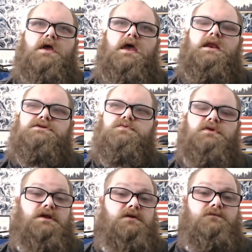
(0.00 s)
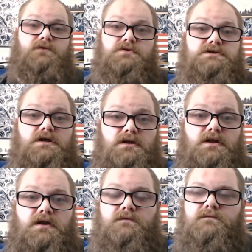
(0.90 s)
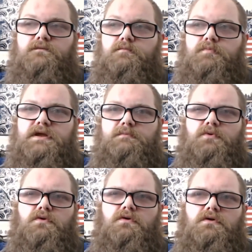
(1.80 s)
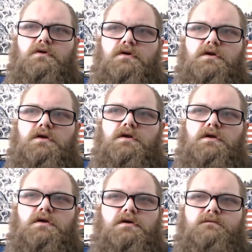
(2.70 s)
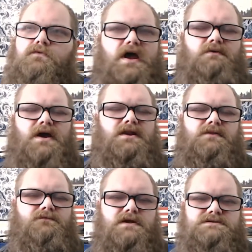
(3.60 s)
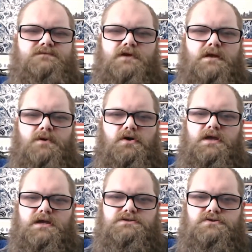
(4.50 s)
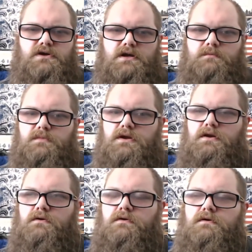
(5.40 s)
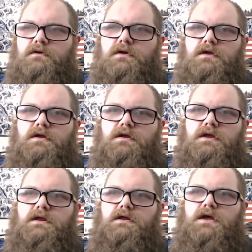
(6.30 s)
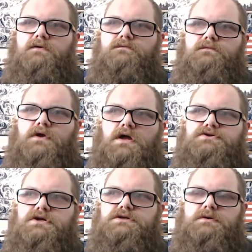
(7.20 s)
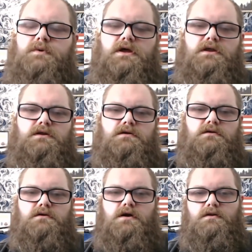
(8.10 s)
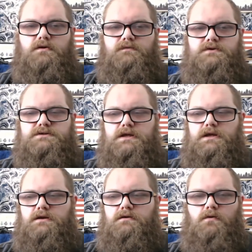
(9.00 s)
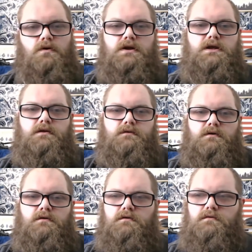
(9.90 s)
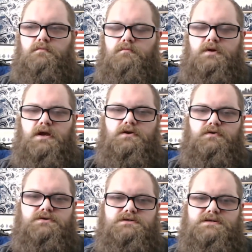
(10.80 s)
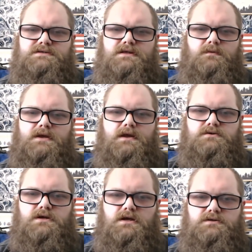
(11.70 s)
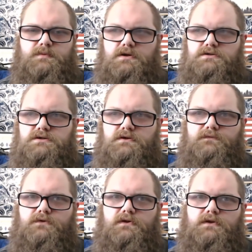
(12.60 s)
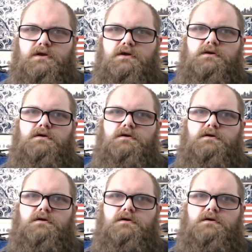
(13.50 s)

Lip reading: And it's really confusing a lot of people, flying right in the face of MLK's dream, of not judging by the color of their skin or any other characteristics that we can't change about ourselves, I think.